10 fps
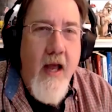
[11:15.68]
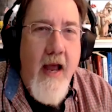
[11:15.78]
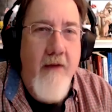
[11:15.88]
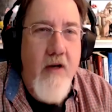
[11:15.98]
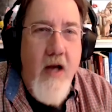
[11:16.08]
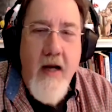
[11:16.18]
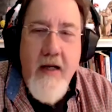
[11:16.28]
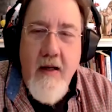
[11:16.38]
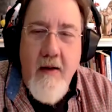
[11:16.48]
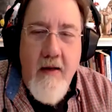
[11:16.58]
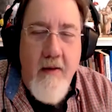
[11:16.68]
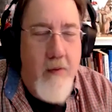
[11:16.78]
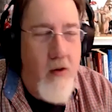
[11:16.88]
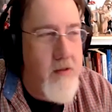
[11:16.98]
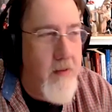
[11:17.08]
have you gotten
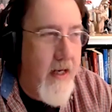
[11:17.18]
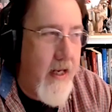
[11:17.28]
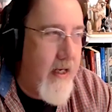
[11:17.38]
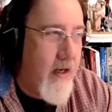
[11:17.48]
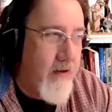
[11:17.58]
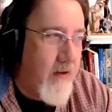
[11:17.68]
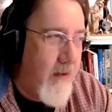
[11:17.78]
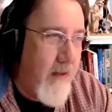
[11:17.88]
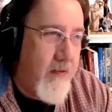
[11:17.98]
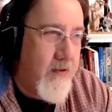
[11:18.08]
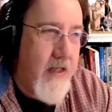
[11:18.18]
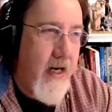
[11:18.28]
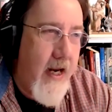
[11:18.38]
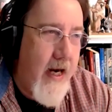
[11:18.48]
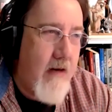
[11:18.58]
approached by any other people saying,
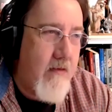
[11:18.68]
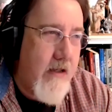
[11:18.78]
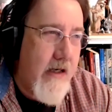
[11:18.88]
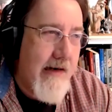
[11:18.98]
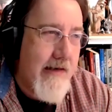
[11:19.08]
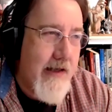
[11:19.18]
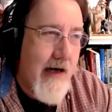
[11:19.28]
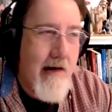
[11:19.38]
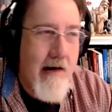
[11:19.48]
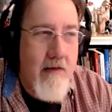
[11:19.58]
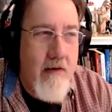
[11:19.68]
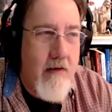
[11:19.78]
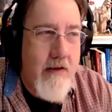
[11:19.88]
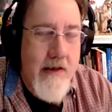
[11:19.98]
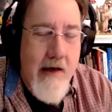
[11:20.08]
"Hey, Sarah,
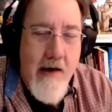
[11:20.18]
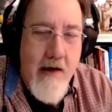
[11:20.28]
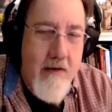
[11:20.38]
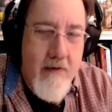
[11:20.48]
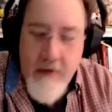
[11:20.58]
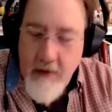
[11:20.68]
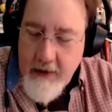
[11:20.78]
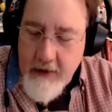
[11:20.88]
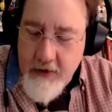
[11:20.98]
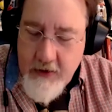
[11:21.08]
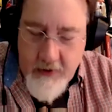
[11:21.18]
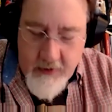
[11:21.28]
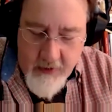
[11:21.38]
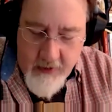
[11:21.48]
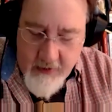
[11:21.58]
we like this
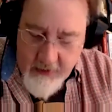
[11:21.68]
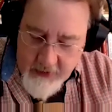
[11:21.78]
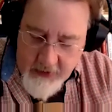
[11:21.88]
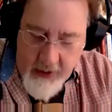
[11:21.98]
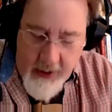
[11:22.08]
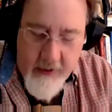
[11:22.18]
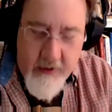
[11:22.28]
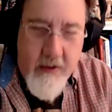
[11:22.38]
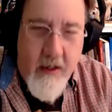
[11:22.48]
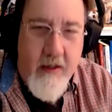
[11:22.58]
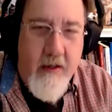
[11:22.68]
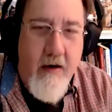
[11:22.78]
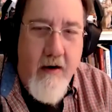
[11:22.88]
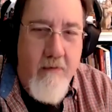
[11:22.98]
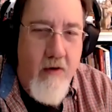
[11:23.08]
cat and duck
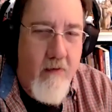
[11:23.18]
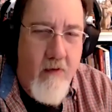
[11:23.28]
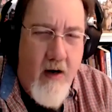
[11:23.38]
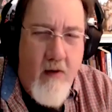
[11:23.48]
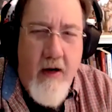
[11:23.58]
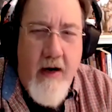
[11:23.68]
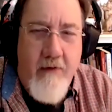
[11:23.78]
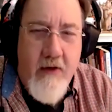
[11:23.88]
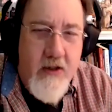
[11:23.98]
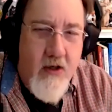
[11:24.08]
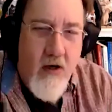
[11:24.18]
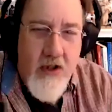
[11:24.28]
movie, well, whatever it's called,